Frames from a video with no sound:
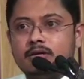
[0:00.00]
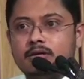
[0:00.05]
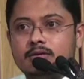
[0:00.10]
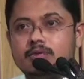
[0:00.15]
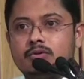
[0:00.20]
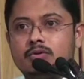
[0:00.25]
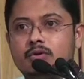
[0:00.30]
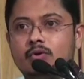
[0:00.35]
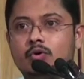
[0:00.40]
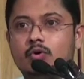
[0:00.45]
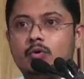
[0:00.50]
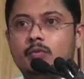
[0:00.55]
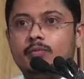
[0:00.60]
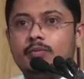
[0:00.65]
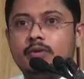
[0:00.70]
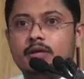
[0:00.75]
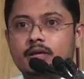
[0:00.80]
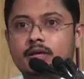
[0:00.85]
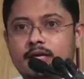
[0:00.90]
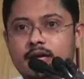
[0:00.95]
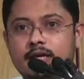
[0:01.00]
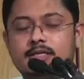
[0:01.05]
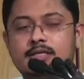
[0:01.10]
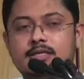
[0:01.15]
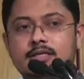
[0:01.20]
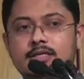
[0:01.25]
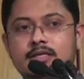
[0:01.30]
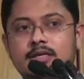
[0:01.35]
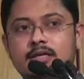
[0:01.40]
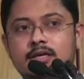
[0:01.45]
So,
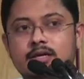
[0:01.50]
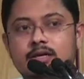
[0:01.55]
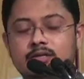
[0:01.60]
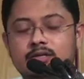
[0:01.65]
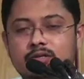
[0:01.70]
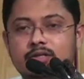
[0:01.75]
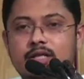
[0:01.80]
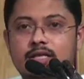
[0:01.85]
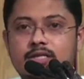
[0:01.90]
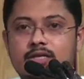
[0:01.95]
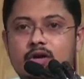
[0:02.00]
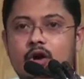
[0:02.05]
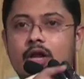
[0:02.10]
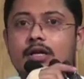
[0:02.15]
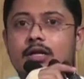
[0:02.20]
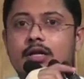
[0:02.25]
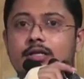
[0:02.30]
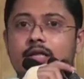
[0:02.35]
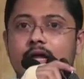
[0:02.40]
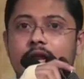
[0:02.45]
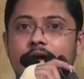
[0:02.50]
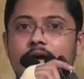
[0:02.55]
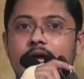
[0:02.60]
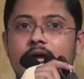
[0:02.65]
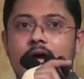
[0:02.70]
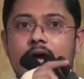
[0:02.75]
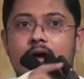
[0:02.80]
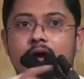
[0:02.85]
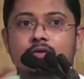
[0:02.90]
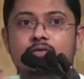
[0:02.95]
yes, that's all that
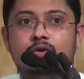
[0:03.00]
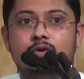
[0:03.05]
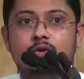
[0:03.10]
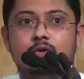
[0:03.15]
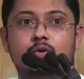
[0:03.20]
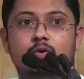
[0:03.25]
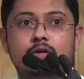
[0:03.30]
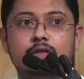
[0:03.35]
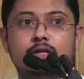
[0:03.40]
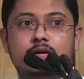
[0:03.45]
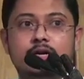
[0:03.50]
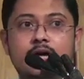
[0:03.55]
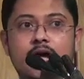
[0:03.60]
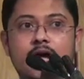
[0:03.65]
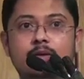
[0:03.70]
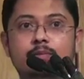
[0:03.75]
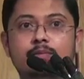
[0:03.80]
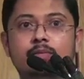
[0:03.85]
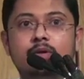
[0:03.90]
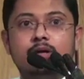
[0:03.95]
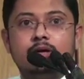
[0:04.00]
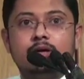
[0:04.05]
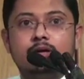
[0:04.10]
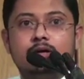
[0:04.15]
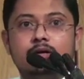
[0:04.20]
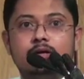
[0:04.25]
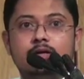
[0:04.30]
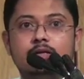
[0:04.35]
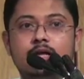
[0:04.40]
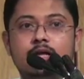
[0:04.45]
I had for you in the time
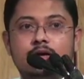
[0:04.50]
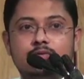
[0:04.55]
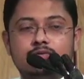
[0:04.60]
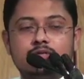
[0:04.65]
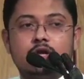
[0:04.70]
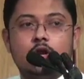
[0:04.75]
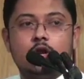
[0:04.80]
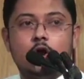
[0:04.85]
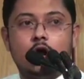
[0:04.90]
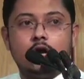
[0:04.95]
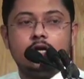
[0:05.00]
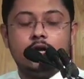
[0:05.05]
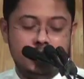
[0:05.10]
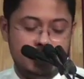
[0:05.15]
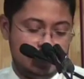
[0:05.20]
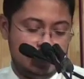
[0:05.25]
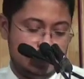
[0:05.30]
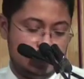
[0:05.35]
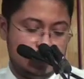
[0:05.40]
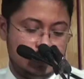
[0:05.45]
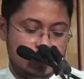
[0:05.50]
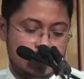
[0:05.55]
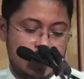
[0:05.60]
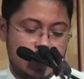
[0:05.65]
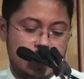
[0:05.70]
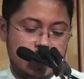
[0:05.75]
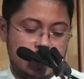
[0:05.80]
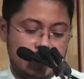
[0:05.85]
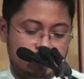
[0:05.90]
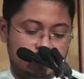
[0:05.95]
that I was allotted.
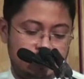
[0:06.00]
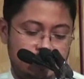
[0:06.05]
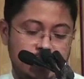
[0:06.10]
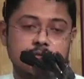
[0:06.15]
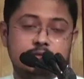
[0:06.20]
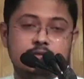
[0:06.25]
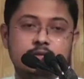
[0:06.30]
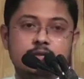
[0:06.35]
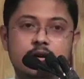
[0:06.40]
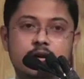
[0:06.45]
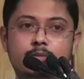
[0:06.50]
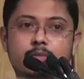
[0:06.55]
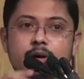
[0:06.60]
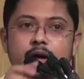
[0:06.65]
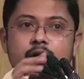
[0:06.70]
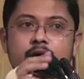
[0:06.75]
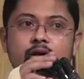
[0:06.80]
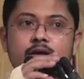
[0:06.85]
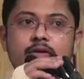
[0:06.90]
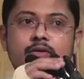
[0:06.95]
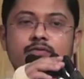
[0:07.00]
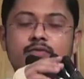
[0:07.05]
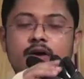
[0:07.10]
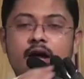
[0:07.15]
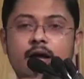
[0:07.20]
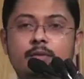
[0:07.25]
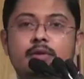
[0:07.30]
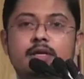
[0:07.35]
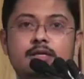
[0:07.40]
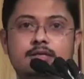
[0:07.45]
I have exceeded by
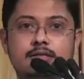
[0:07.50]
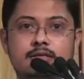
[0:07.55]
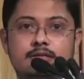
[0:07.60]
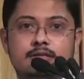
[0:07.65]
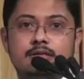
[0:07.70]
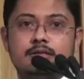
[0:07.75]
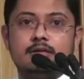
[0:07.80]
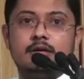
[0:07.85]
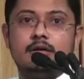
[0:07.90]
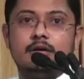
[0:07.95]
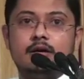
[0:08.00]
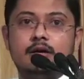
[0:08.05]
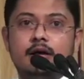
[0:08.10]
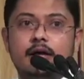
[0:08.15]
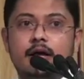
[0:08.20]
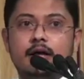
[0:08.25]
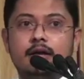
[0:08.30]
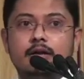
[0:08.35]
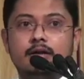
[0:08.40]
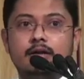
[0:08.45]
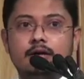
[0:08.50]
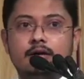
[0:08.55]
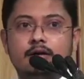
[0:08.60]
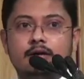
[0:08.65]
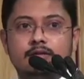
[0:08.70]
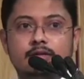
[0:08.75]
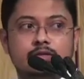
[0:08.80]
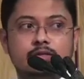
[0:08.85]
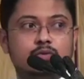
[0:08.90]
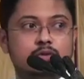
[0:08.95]
5 minutes, and
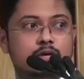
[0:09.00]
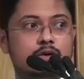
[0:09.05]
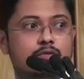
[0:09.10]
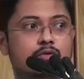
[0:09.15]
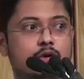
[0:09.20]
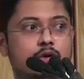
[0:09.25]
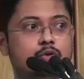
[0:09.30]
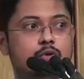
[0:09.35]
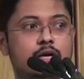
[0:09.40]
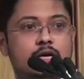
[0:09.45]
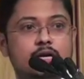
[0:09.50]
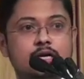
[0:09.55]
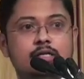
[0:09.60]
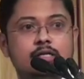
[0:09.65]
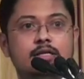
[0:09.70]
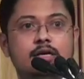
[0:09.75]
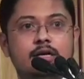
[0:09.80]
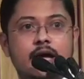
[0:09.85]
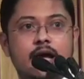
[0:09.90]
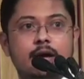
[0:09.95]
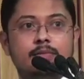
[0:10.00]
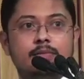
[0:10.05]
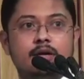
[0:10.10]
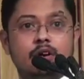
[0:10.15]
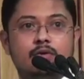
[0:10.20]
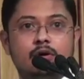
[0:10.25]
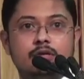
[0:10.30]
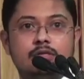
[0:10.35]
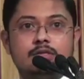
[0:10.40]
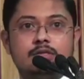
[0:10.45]
this was unfortunately the time
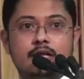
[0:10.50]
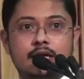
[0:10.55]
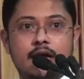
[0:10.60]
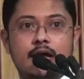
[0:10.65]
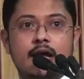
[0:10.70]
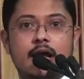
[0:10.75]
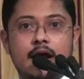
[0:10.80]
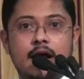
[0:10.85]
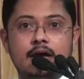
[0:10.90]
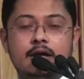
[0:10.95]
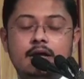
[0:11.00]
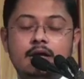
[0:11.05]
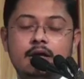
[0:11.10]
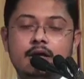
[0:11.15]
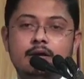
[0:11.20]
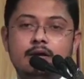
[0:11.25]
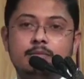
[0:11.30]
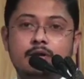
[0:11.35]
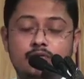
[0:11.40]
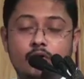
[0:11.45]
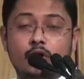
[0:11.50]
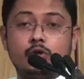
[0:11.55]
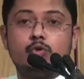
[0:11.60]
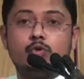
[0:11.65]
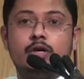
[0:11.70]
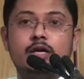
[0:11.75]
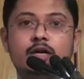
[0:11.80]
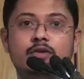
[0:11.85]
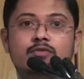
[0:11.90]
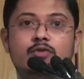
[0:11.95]
that I had, but
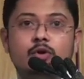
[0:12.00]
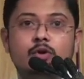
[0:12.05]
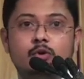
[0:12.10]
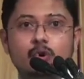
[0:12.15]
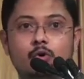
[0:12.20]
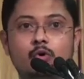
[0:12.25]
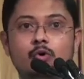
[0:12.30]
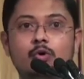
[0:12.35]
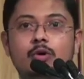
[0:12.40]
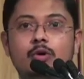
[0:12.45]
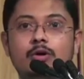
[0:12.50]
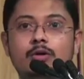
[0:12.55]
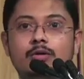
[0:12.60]
fortunately for you,